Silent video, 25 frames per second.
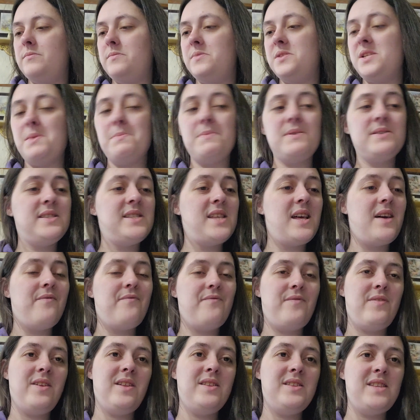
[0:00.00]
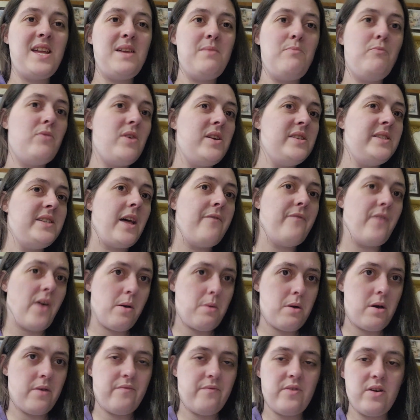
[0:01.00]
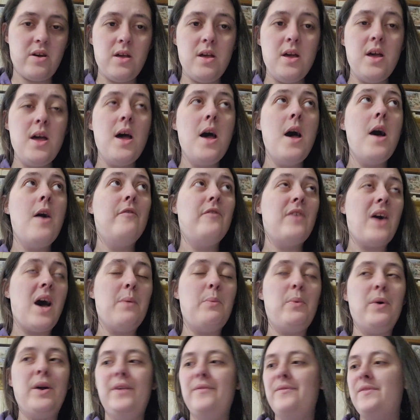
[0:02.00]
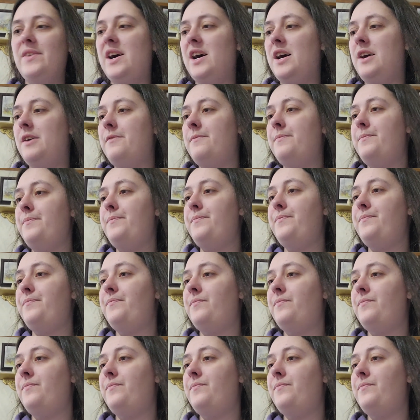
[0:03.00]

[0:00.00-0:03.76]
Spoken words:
Same as that, same brand as that 5.5.